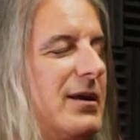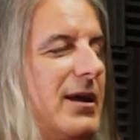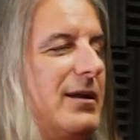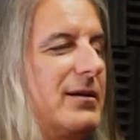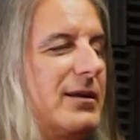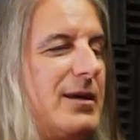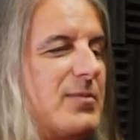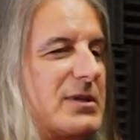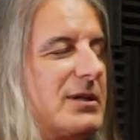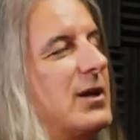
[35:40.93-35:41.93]
and keep
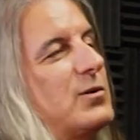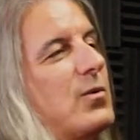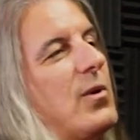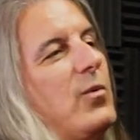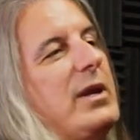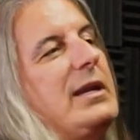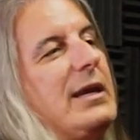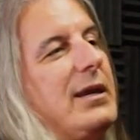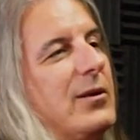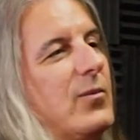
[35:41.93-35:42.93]
us in touch with what we
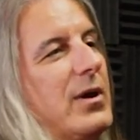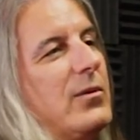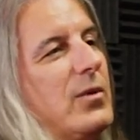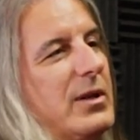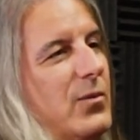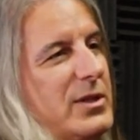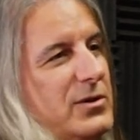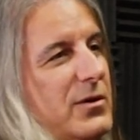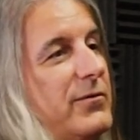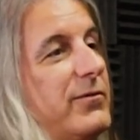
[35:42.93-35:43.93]
need and what, what what's
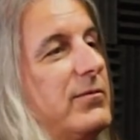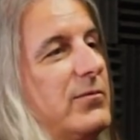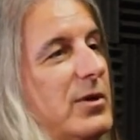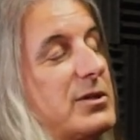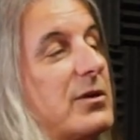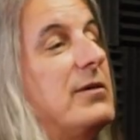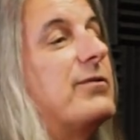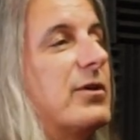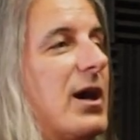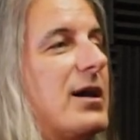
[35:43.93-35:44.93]
good what's good
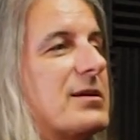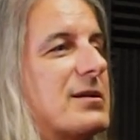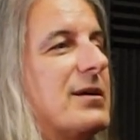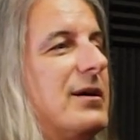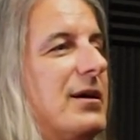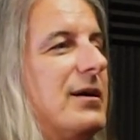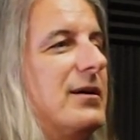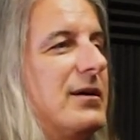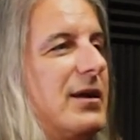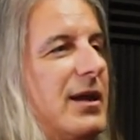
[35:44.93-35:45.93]
for us. Yeah,
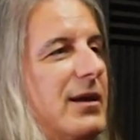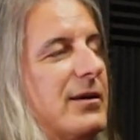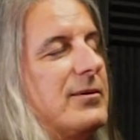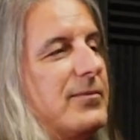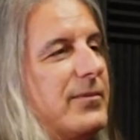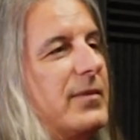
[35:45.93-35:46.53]
and, absolutely.